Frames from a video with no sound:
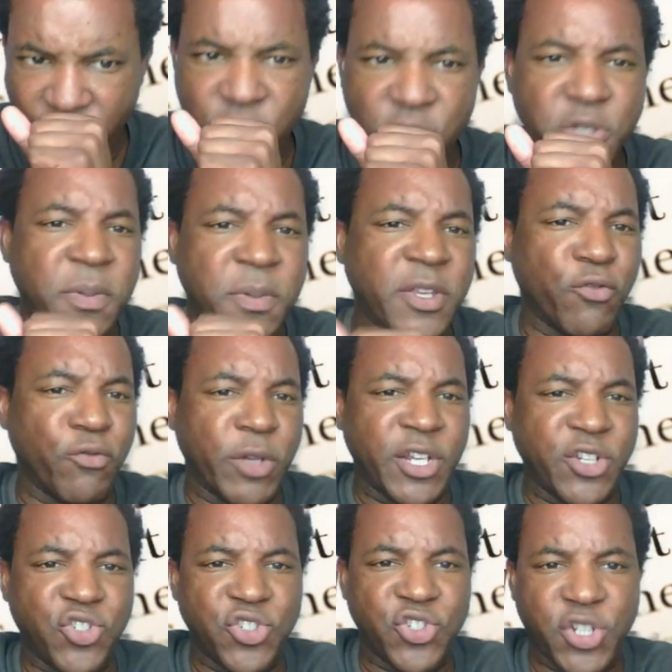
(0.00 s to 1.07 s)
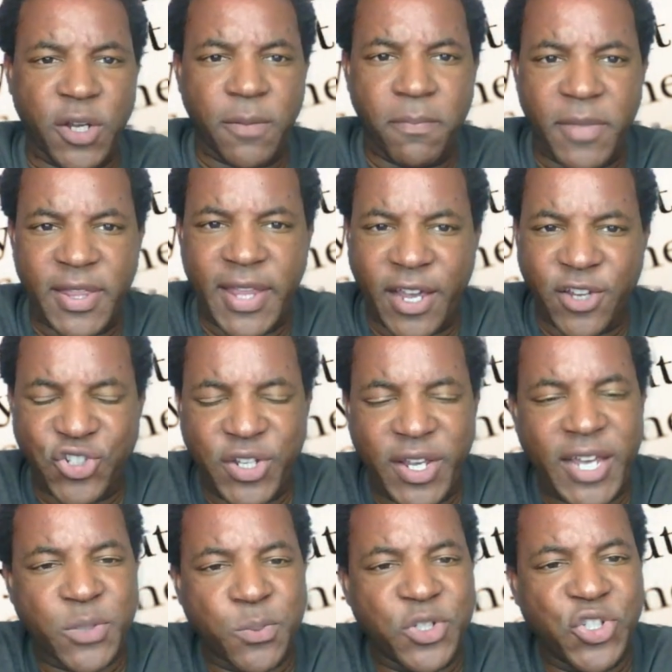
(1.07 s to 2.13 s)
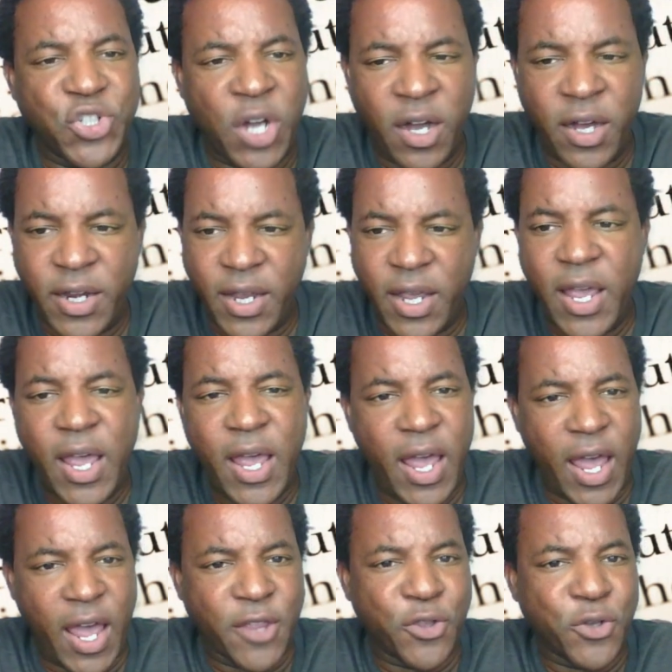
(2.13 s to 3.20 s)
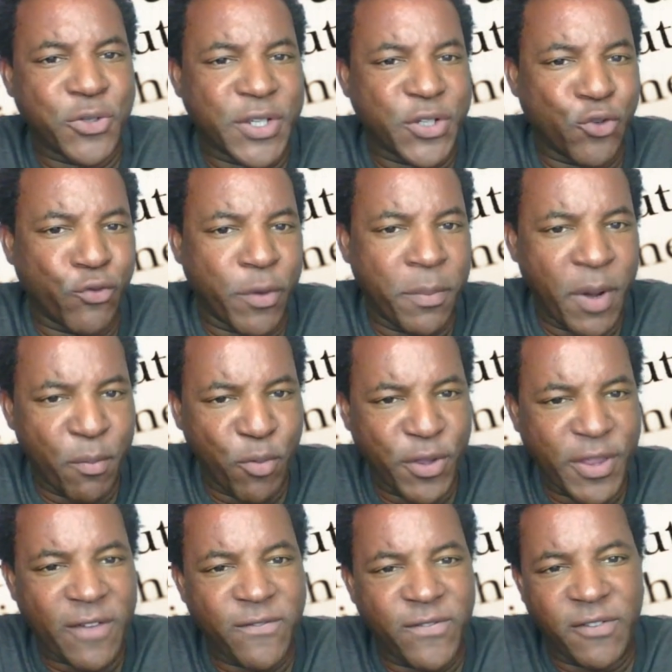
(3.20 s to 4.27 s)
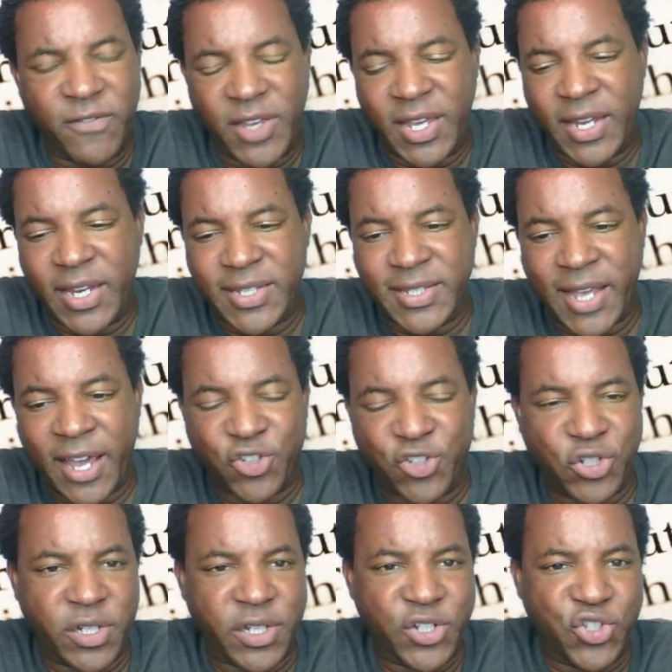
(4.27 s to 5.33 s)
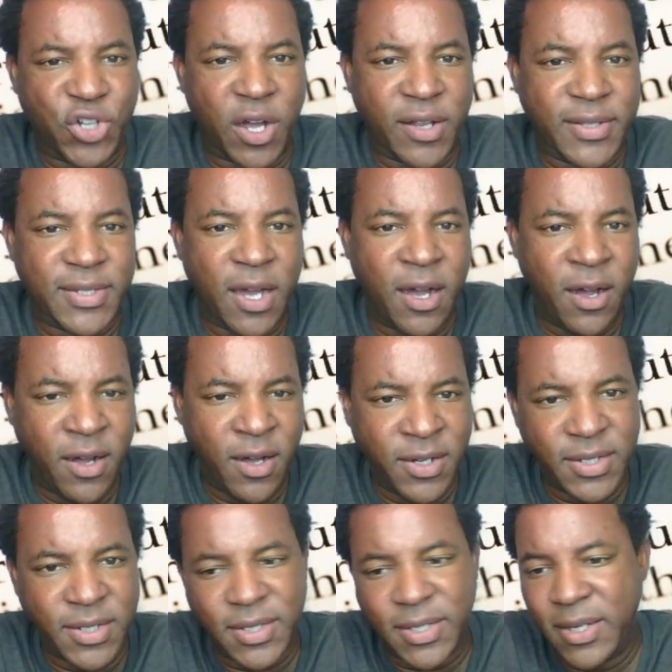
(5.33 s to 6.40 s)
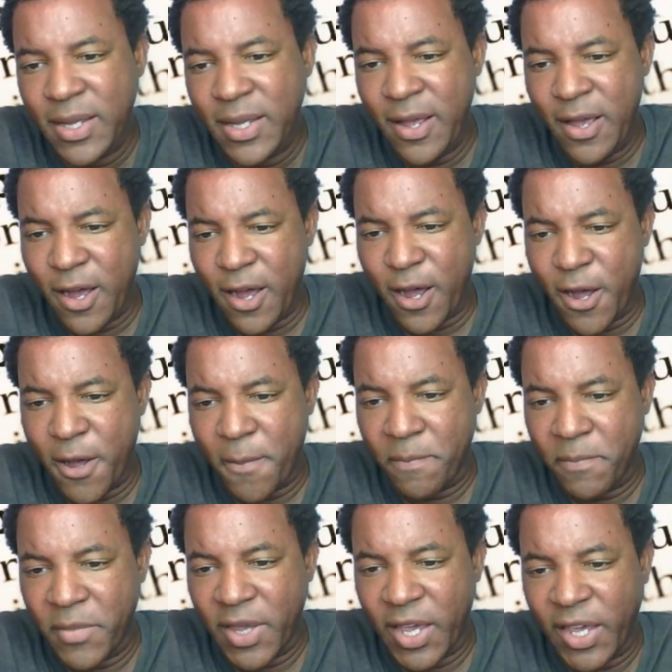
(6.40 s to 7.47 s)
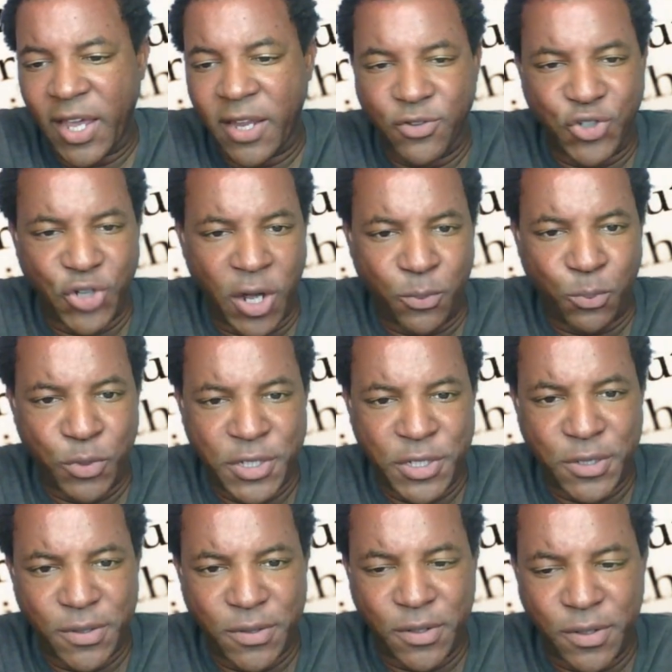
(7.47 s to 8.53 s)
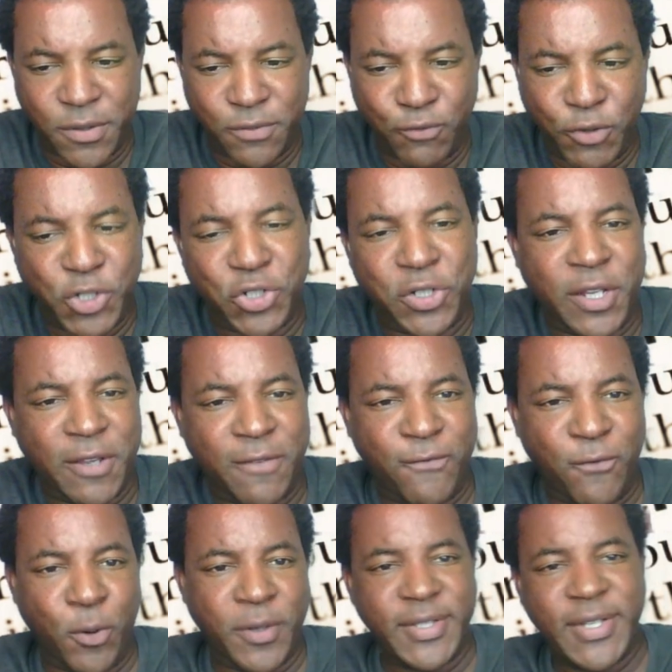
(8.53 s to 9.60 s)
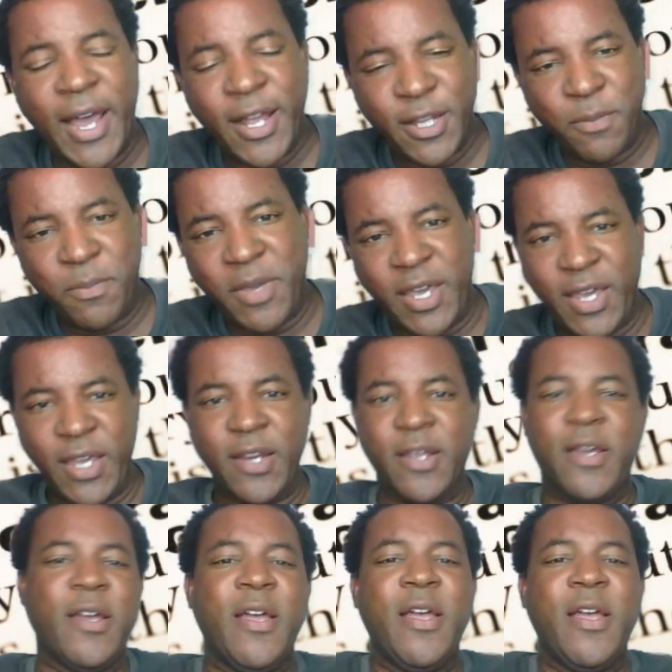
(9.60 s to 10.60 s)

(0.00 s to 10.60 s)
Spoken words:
the relationship that she has with John. And those that don't remember, that Vivian is actually John's aunt. Again, John was originally Forrest Alamain.